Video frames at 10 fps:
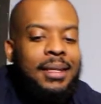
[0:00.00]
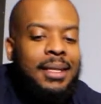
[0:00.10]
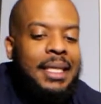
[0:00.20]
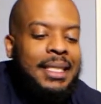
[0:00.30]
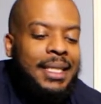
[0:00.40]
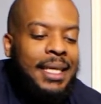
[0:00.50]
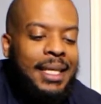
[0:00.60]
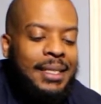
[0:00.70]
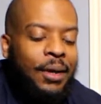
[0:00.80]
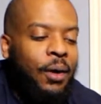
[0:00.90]
this thing
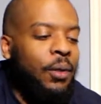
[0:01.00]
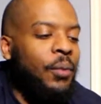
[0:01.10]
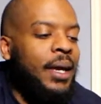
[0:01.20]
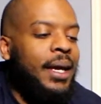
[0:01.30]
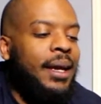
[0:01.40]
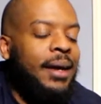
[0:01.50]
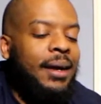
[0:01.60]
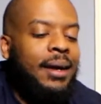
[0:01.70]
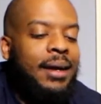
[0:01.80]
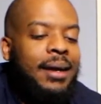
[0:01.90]
is all the way in
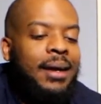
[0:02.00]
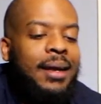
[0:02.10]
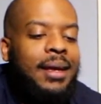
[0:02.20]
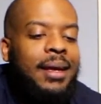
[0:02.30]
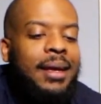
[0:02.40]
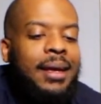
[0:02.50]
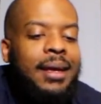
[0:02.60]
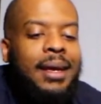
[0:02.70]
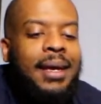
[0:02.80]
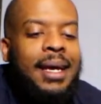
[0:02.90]
there,
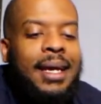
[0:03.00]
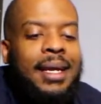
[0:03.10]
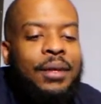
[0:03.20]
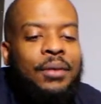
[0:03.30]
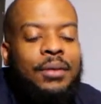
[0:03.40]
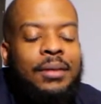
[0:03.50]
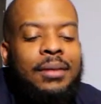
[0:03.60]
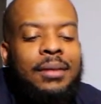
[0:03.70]
and it is